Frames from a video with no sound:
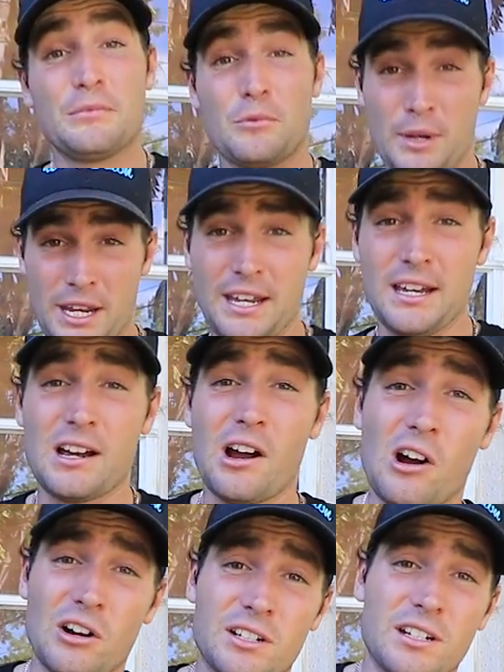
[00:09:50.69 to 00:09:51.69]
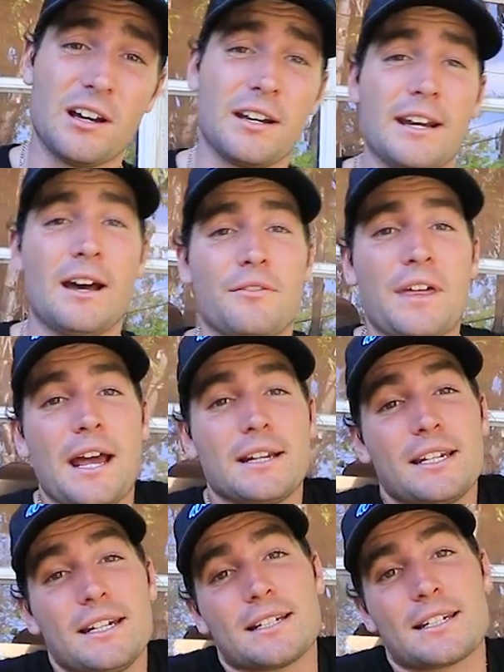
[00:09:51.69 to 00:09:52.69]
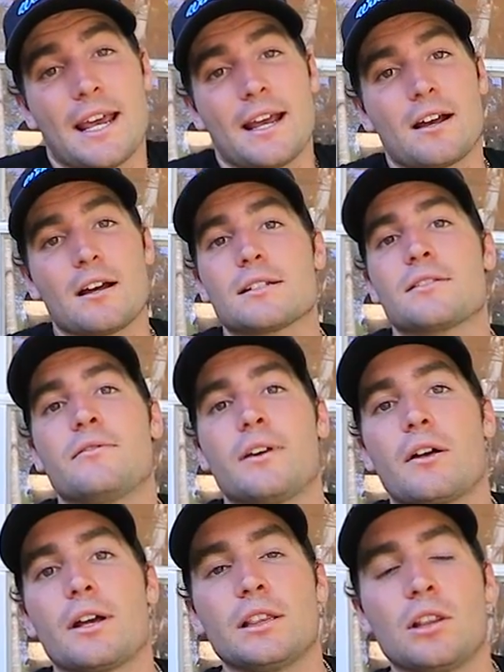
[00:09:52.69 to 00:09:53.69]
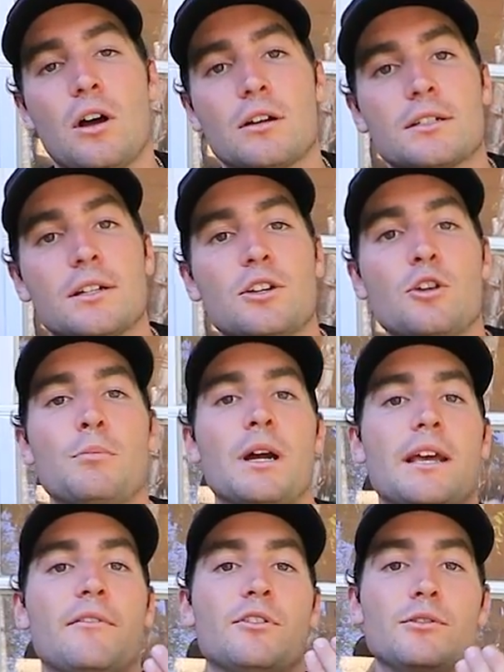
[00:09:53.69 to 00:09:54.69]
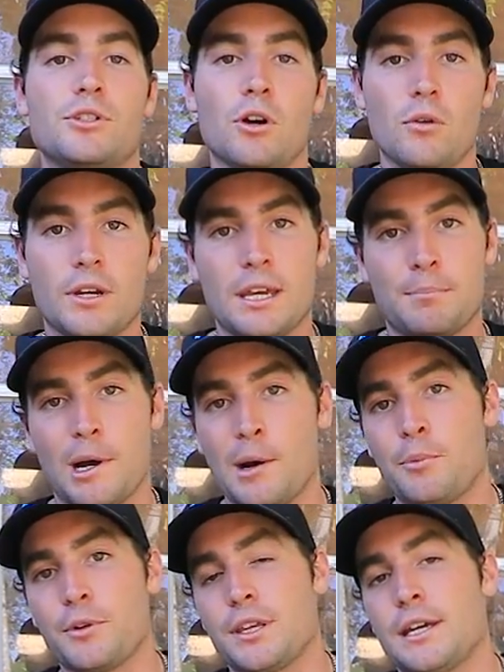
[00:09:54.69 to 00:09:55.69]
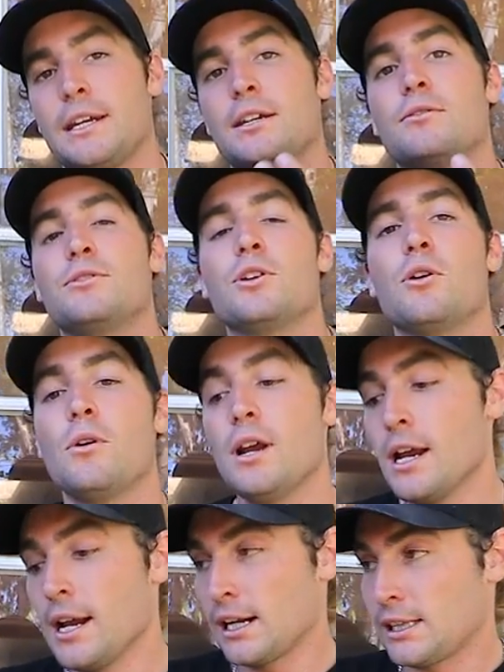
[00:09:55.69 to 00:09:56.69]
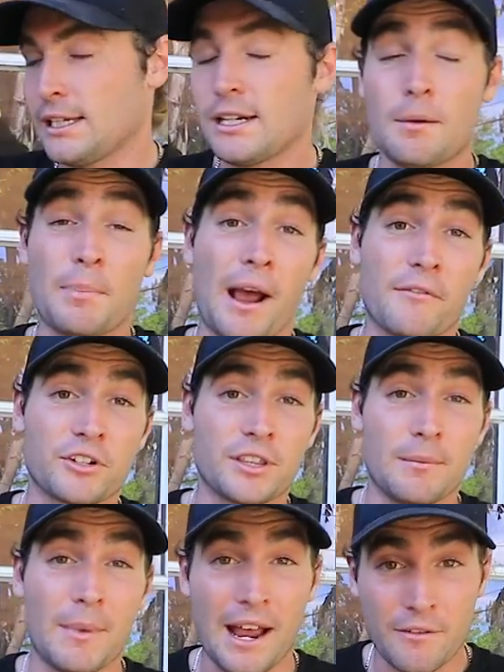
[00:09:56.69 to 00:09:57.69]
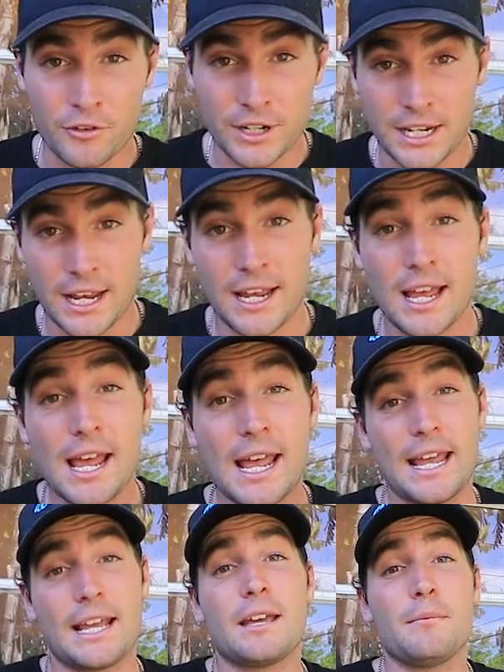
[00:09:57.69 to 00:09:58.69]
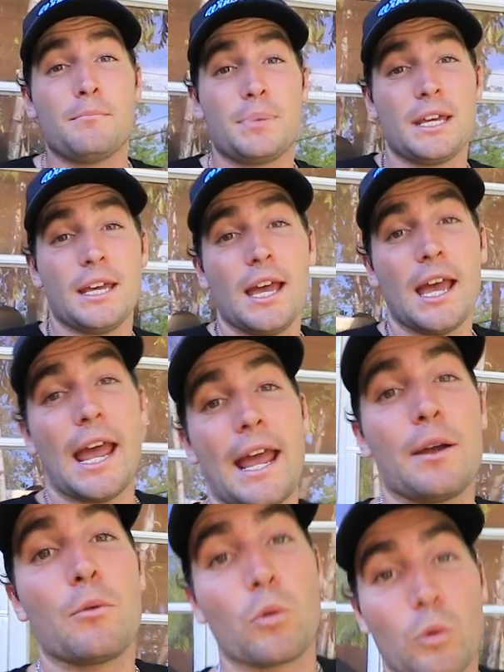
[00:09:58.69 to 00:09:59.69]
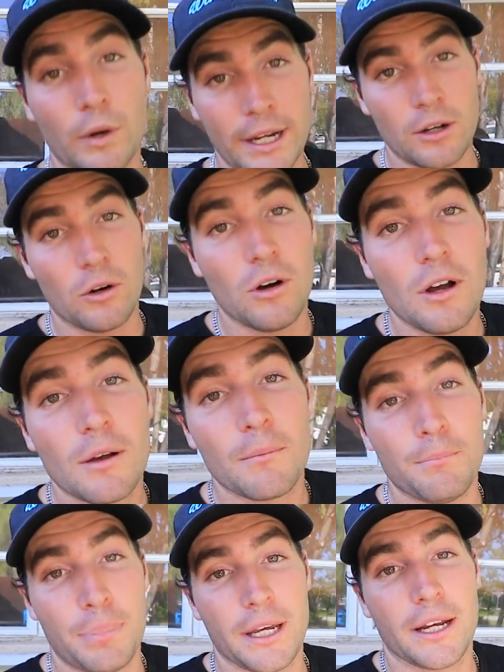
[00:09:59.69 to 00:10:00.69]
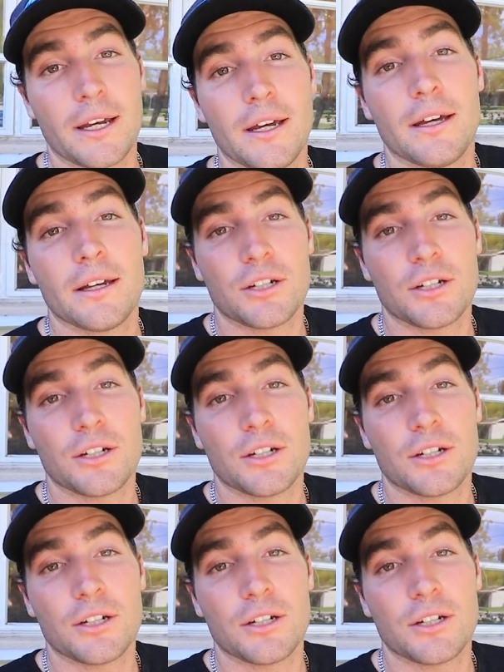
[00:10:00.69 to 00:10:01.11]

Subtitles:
We are done. Now, that didn't take us very long to do, but if you don't keep up with it and you don't clean up after them every day, it can be a real big deal.